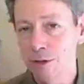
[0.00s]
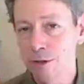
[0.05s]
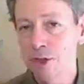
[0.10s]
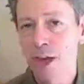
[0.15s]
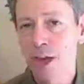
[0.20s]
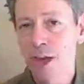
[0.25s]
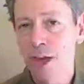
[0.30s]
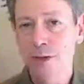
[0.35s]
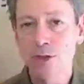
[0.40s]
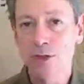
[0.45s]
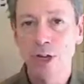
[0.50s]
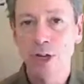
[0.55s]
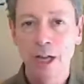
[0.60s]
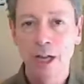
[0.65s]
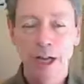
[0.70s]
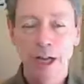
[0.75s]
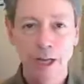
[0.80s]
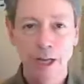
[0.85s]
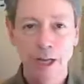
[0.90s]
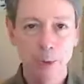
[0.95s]
change
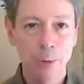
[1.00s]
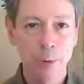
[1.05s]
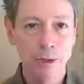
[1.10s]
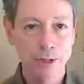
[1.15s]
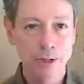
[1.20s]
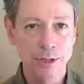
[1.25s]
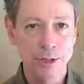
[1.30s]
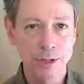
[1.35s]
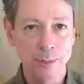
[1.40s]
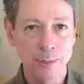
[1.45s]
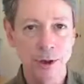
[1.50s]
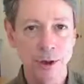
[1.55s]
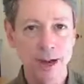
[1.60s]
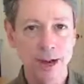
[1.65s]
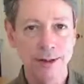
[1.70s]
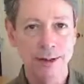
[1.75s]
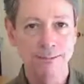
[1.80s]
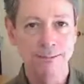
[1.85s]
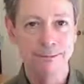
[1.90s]
in a person's brain?